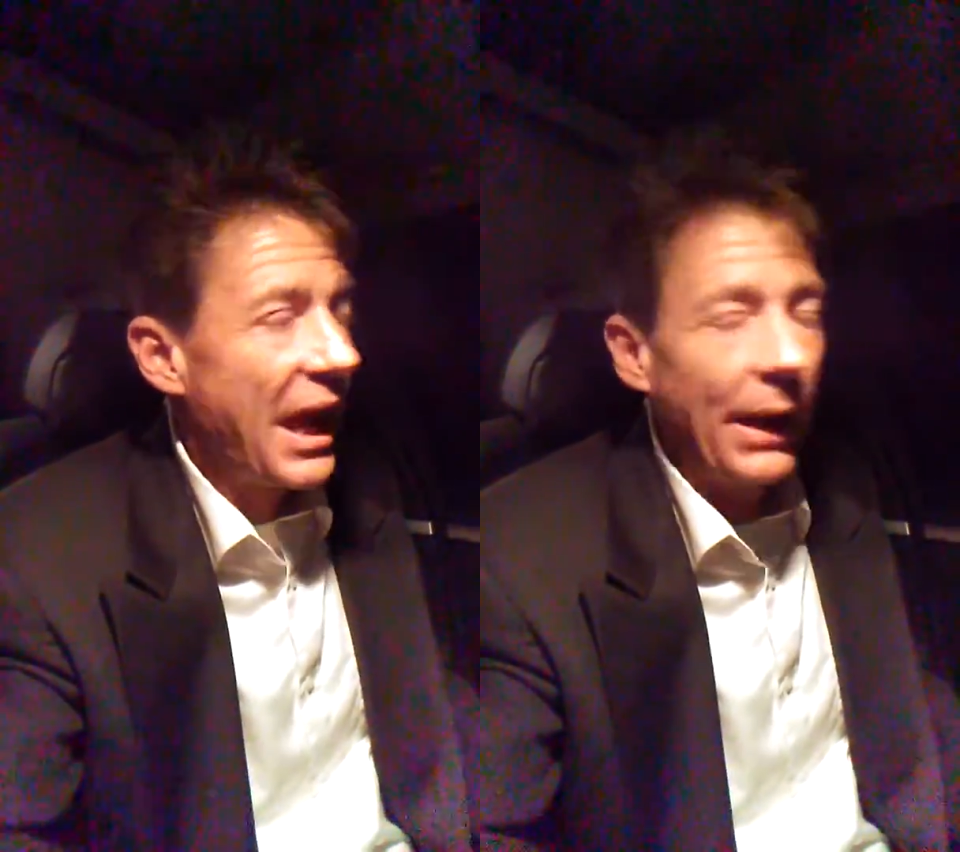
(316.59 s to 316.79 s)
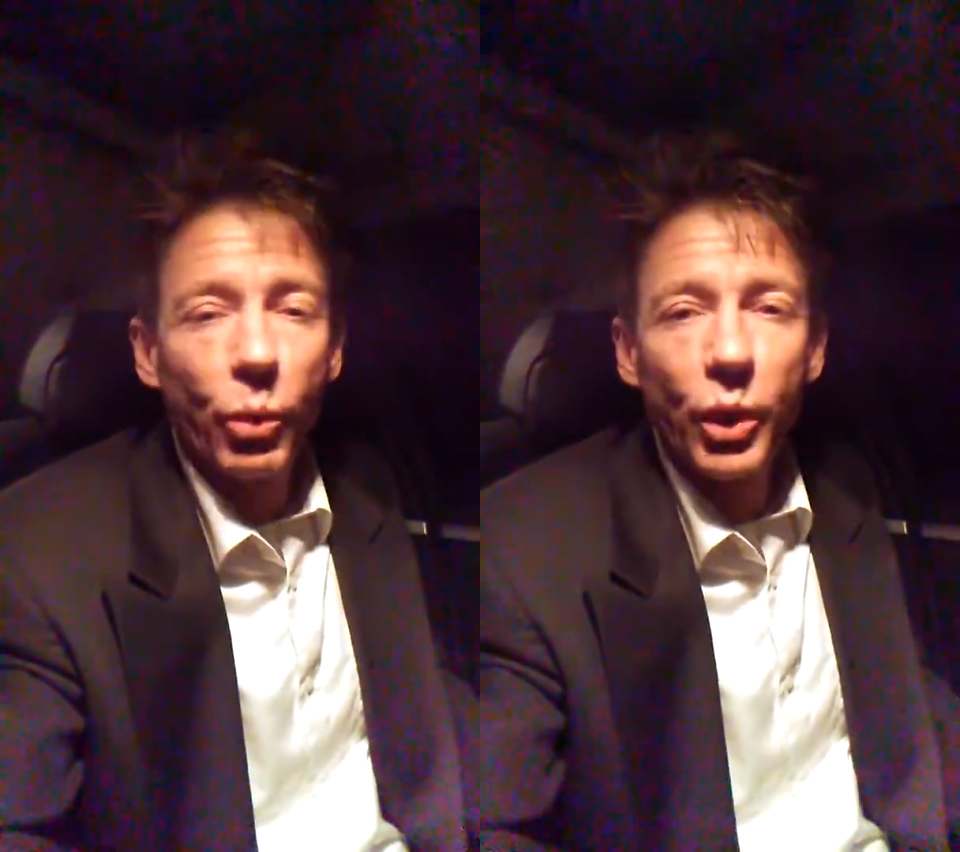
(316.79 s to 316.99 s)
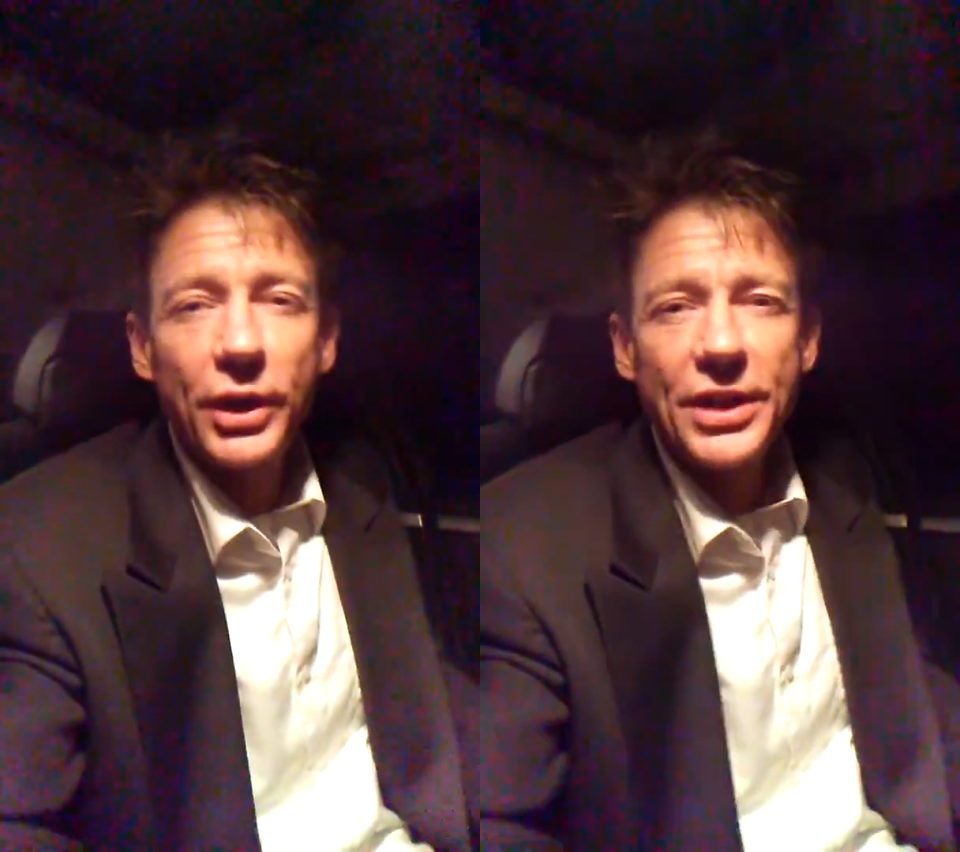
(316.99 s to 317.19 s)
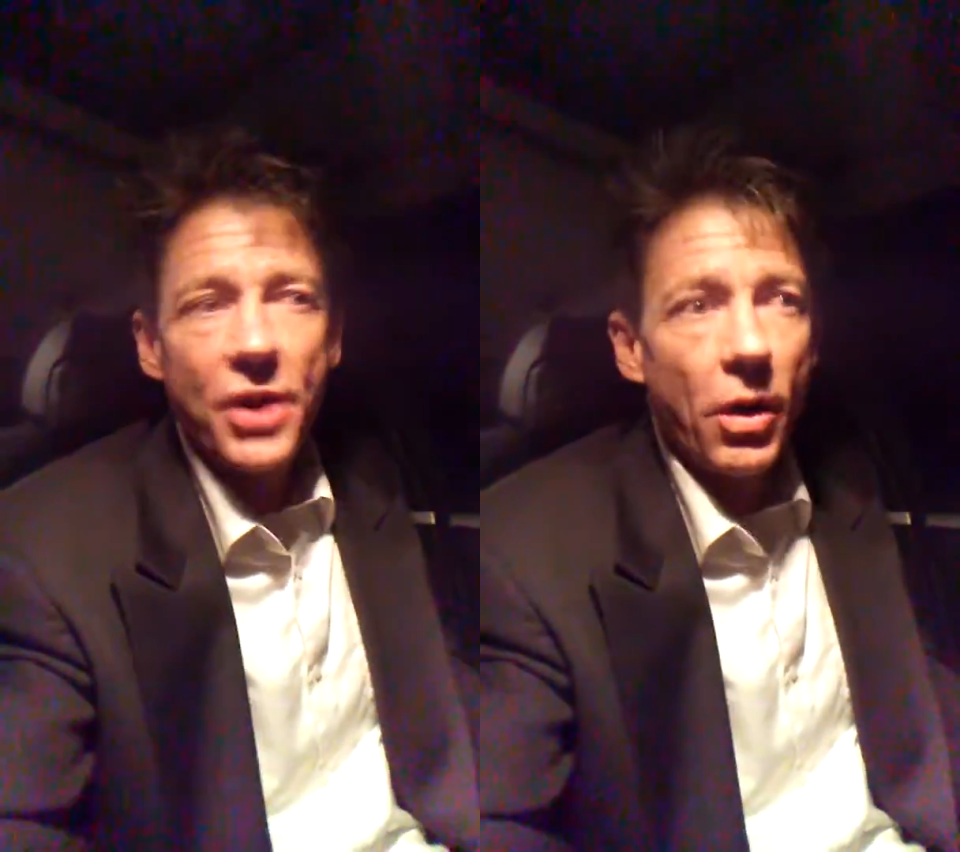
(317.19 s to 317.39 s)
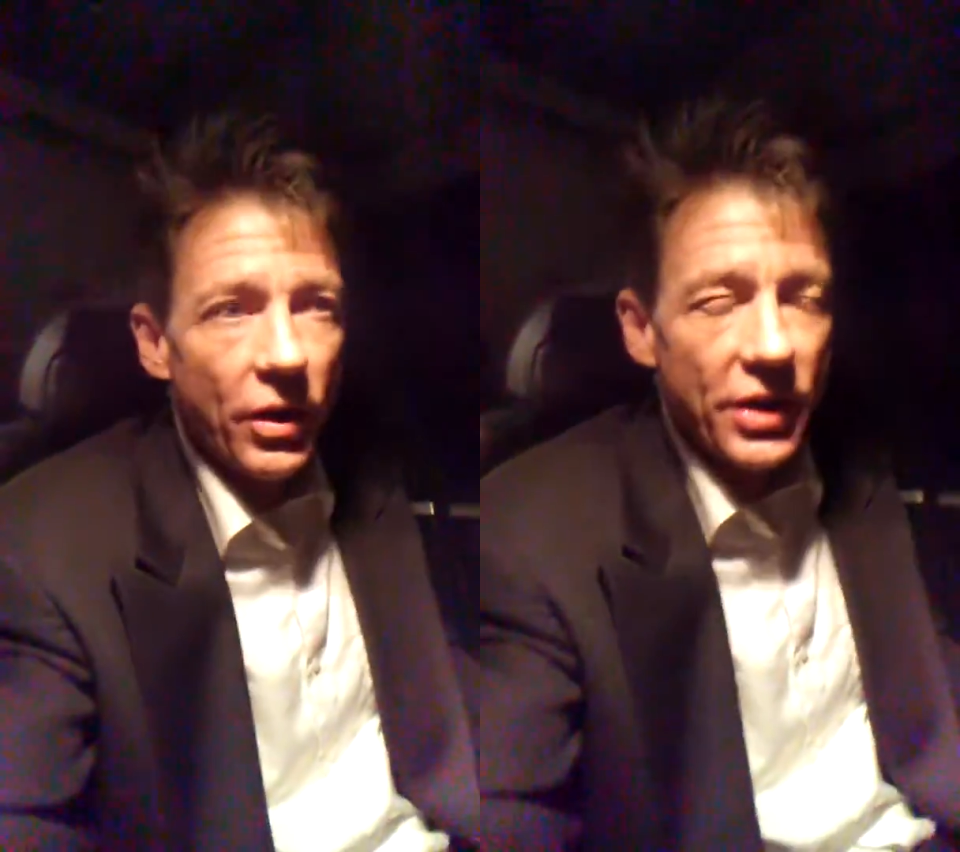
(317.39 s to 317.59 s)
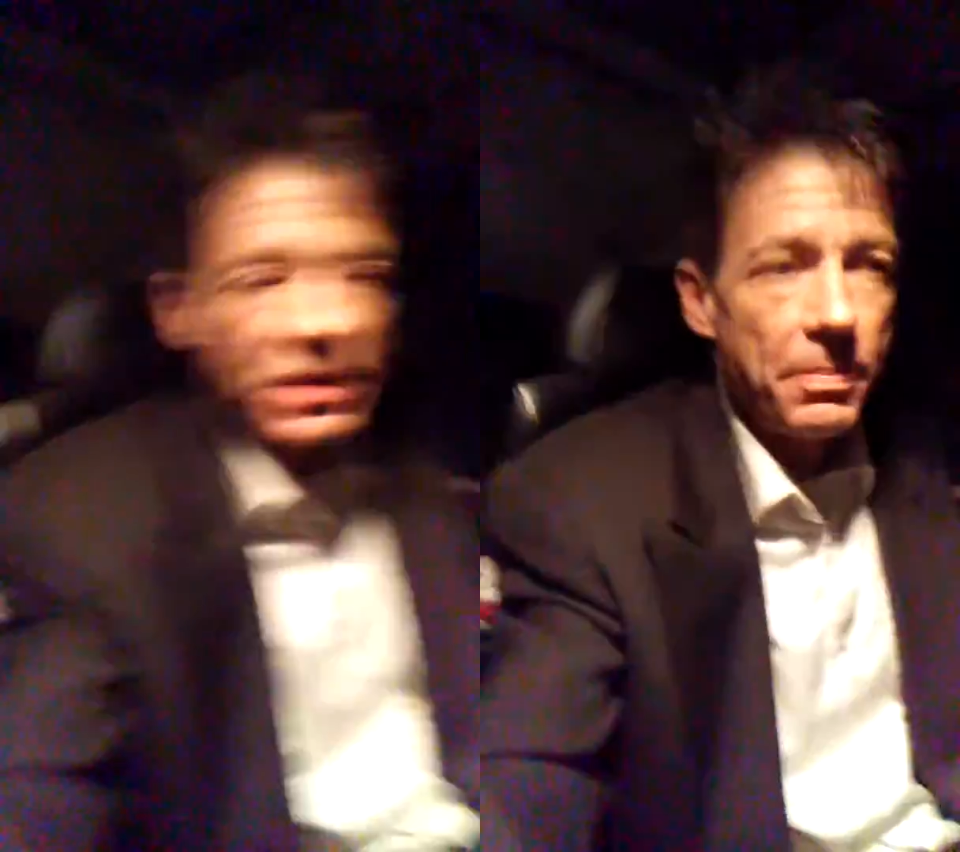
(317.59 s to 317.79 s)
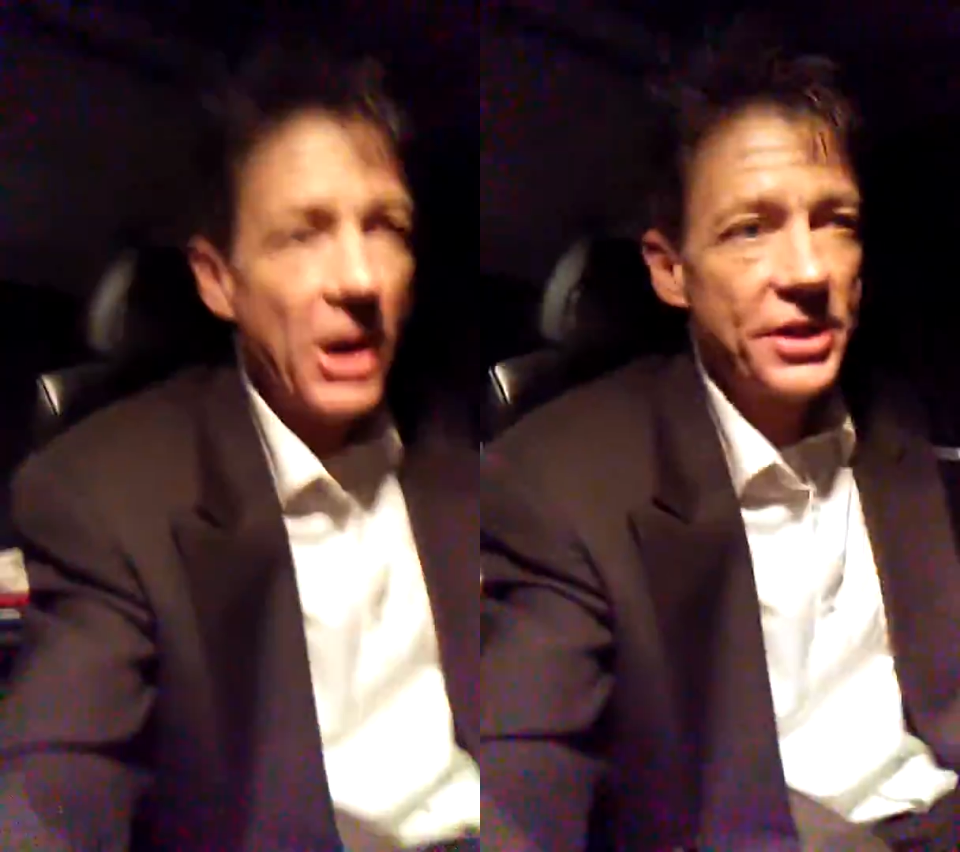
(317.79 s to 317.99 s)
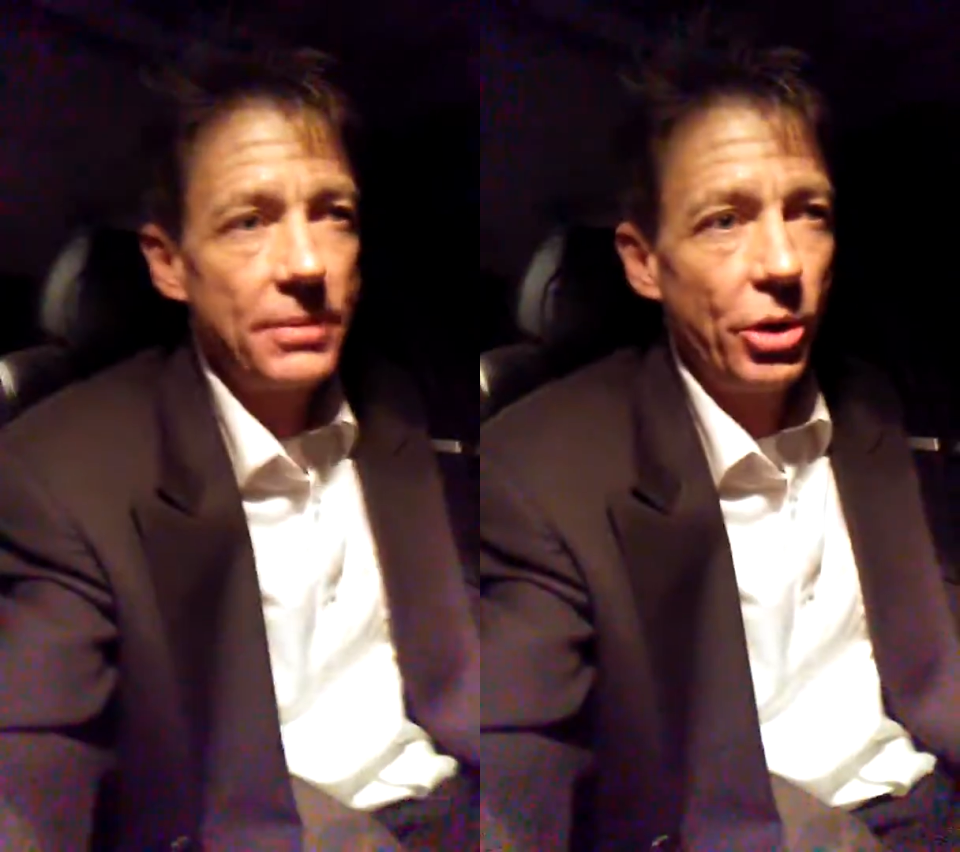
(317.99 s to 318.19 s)
and work as hard as
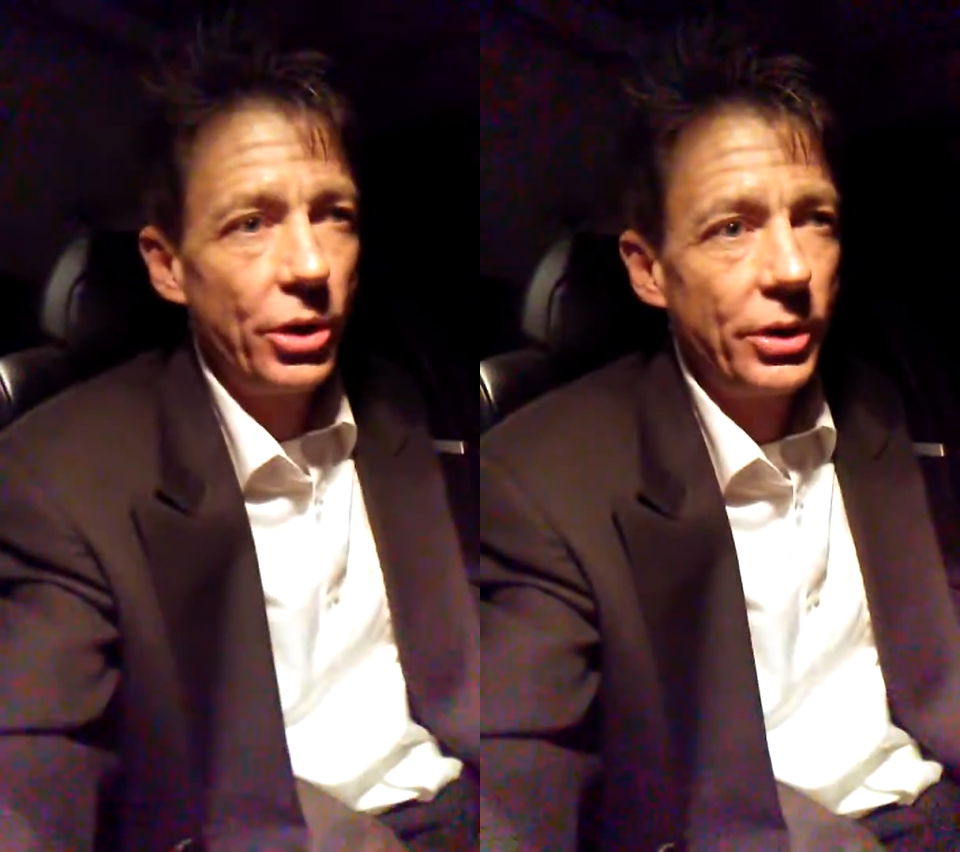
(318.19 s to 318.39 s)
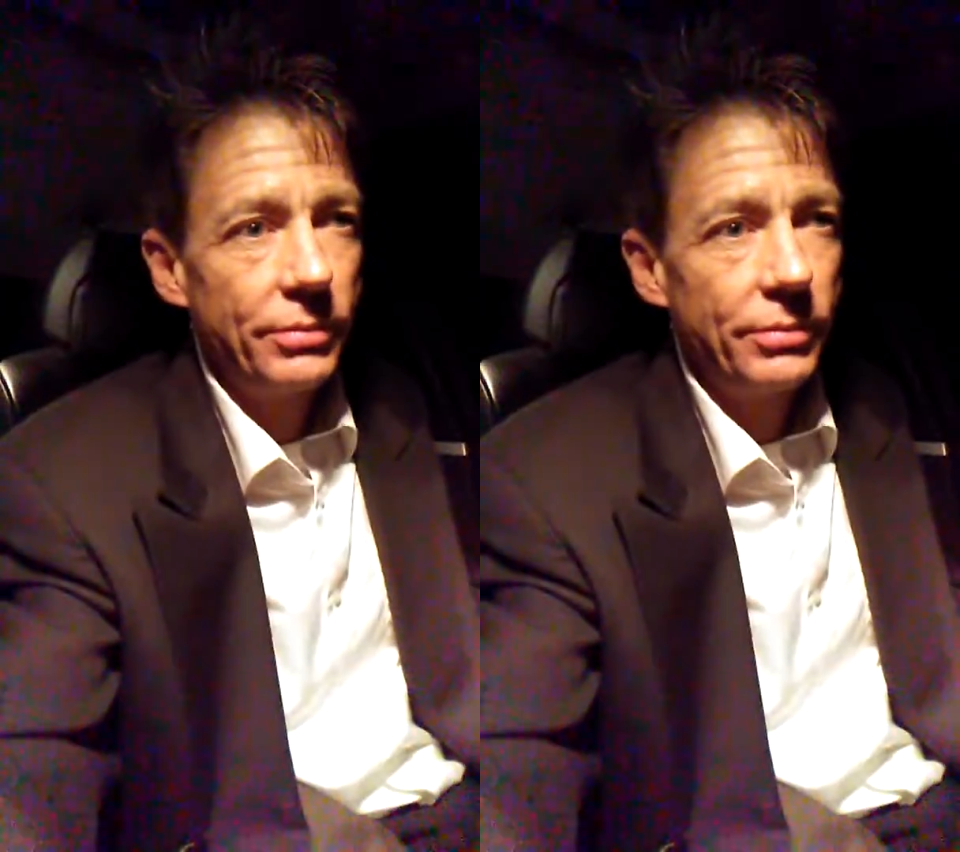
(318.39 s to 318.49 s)
possible.